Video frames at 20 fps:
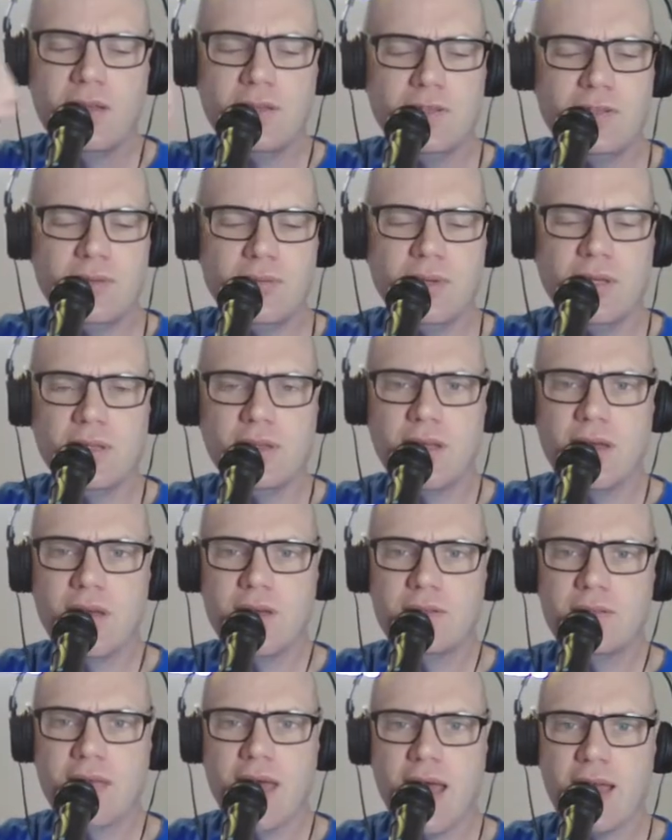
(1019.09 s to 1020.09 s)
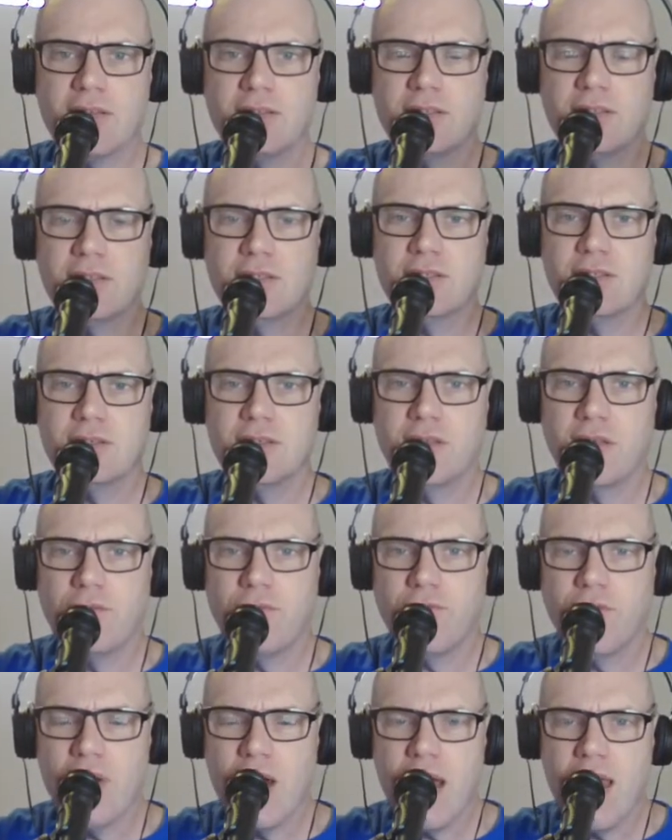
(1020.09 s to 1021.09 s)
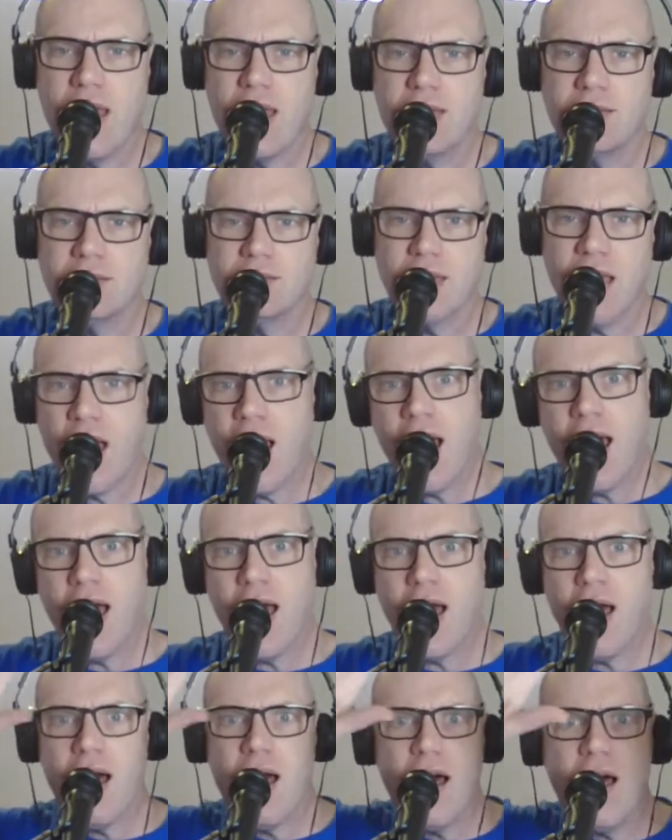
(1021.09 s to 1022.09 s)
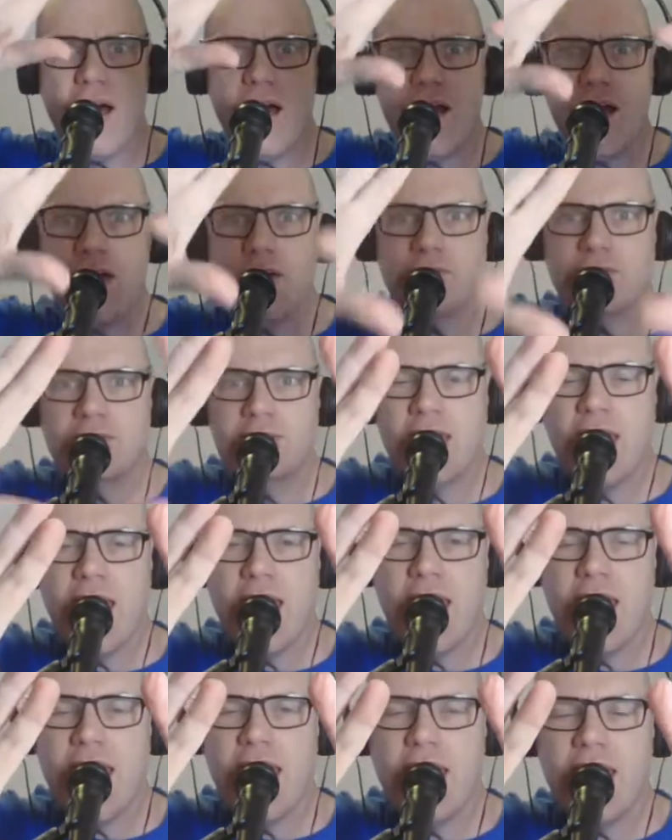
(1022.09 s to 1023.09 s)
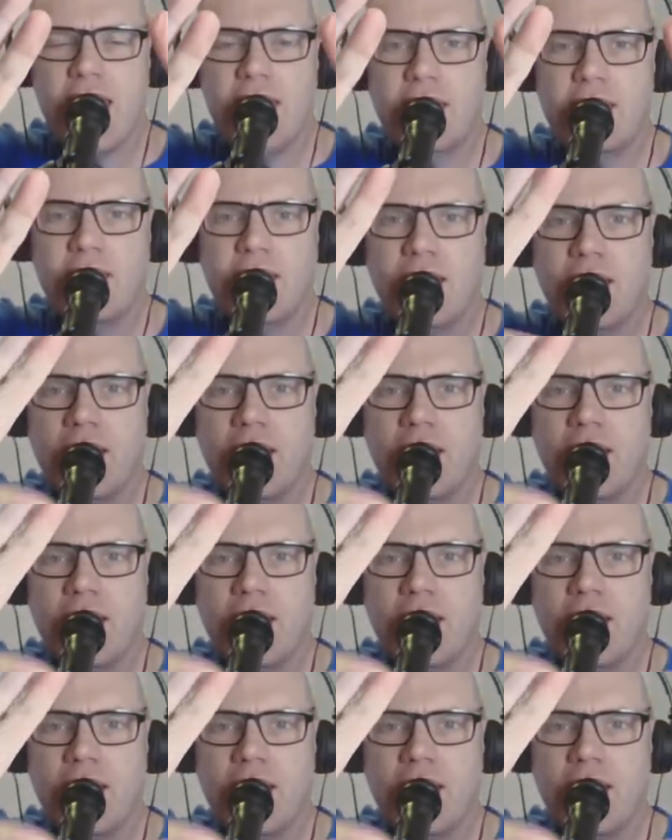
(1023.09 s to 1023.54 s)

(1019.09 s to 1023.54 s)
doing those actions to the friends of ten.